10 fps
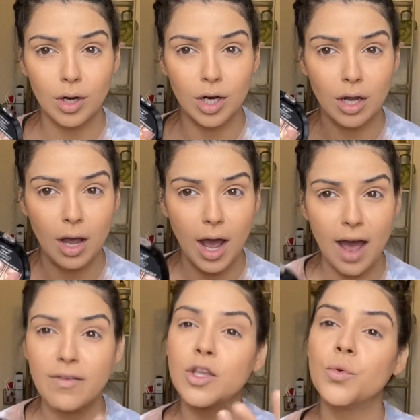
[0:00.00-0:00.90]

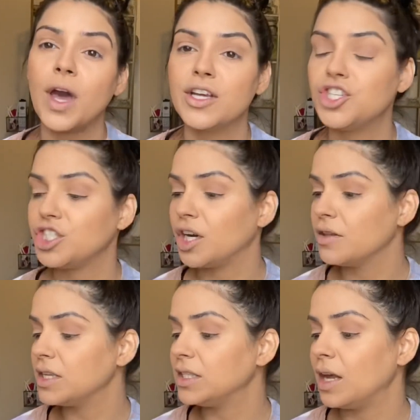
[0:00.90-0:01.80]
having you guys share
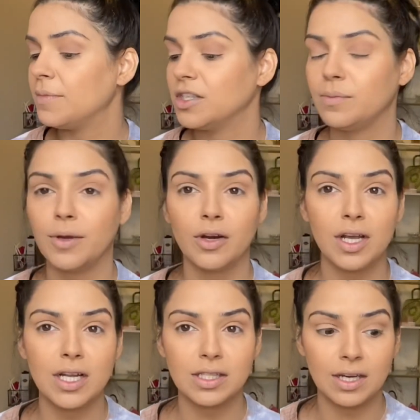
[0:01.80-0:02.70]
the same
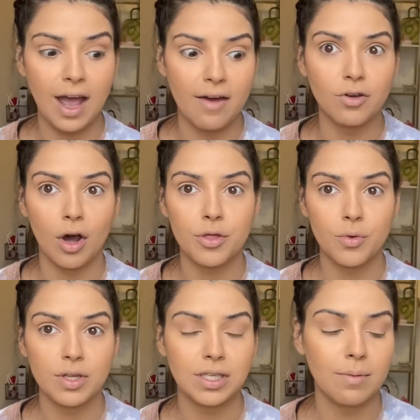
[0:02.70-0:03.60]
experience and have gone through
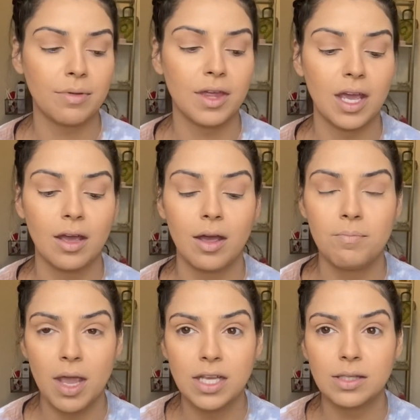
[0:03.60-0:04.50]
the same thing, it
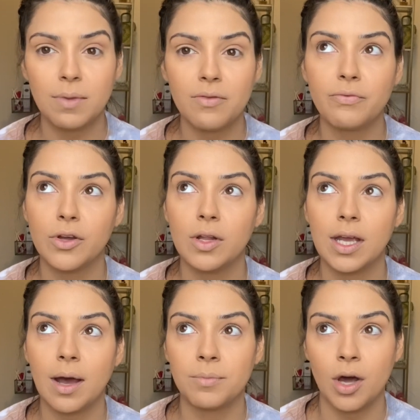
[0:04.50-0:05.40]
makes me feel like
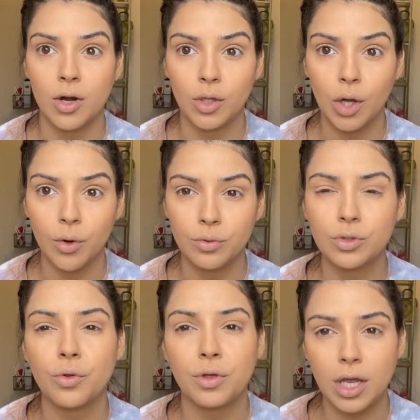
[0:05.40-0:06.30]
I'm not alone. So
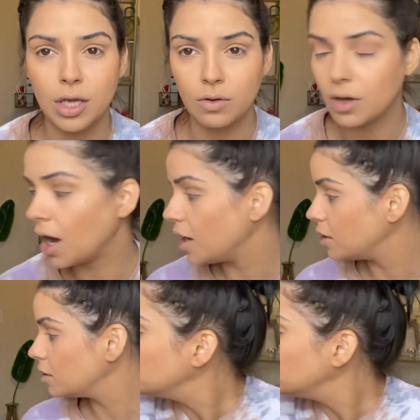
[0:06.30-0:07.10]
thank you, guys.